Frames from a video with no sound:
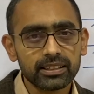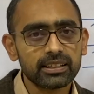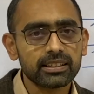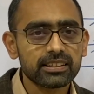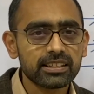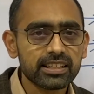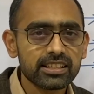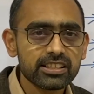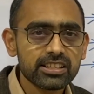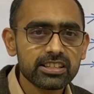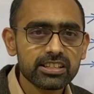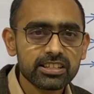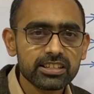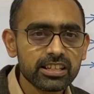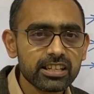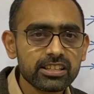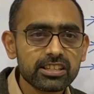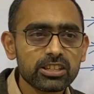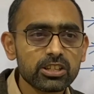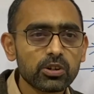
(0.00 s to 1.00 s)
it's
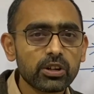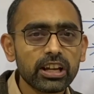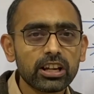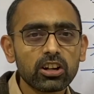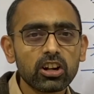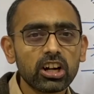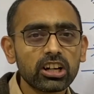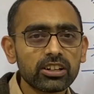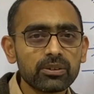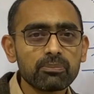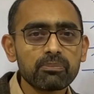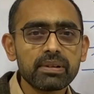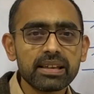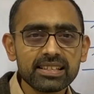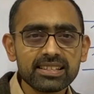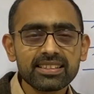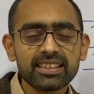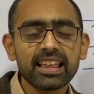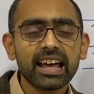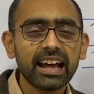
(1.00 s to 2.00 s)
just, you cannot
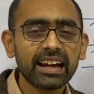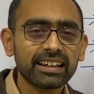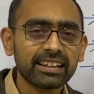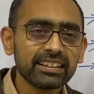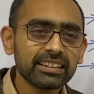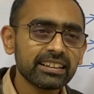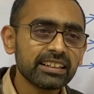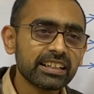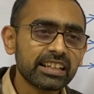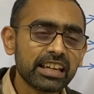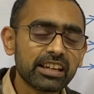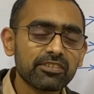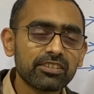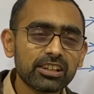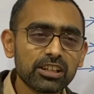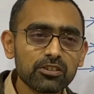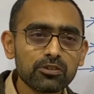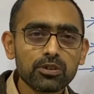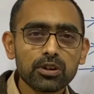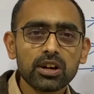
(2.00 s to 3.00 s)
miss that, even
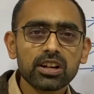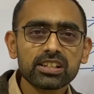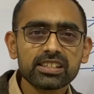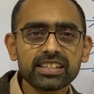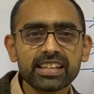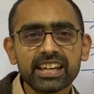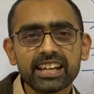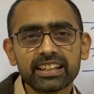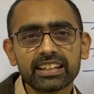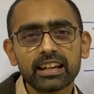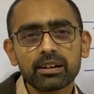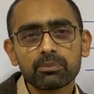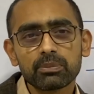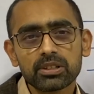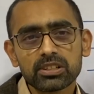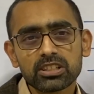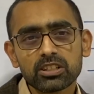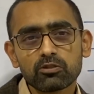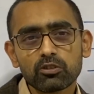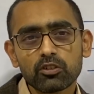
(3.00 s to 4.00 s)
if you are seeing that
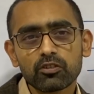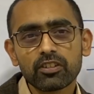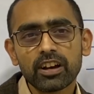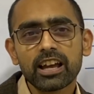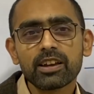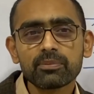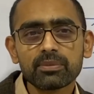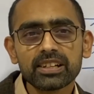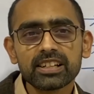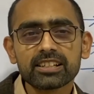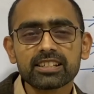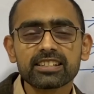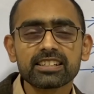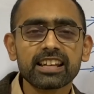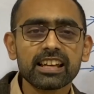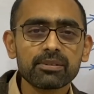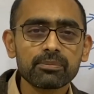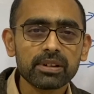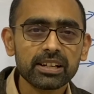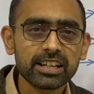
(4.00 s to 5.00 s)
person for 5 minutes,
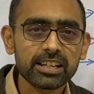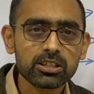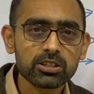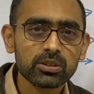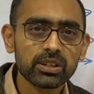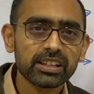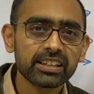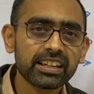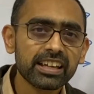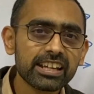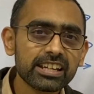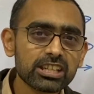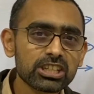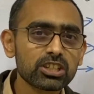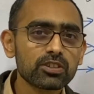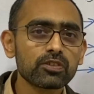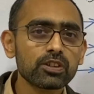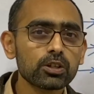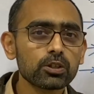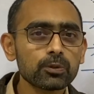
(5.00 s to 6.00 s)
10 minutes. So in the
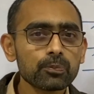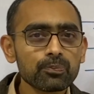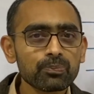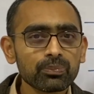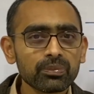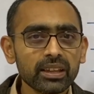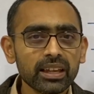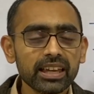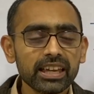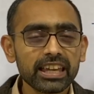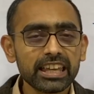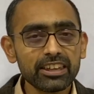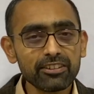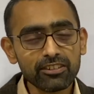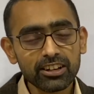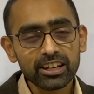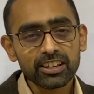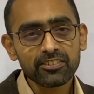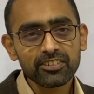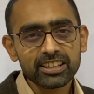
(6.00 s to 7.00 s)
interview,
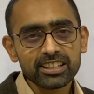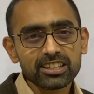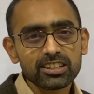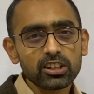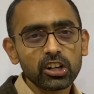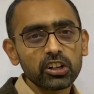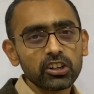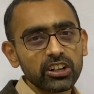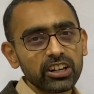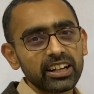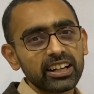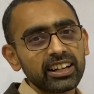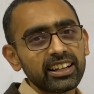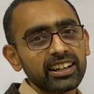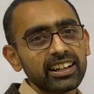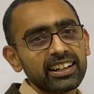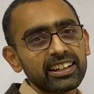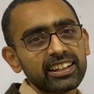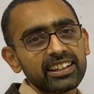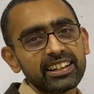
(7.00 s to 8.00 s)
even if it's not
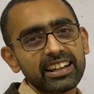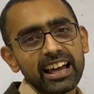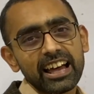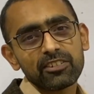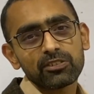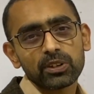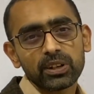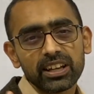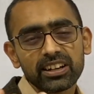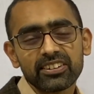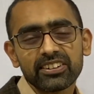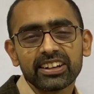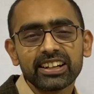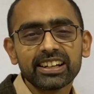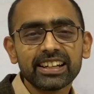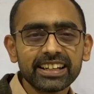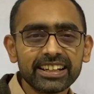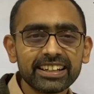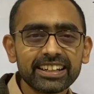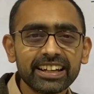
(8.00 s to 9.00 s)
written in the DAF, you can
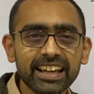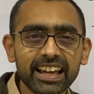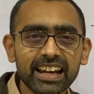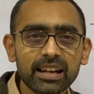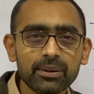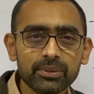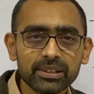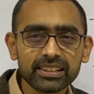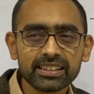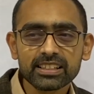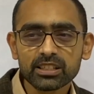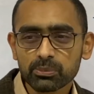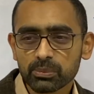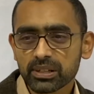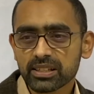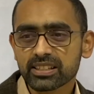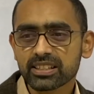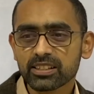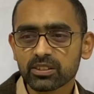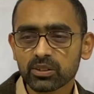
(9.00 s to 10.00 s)
really tell, this person,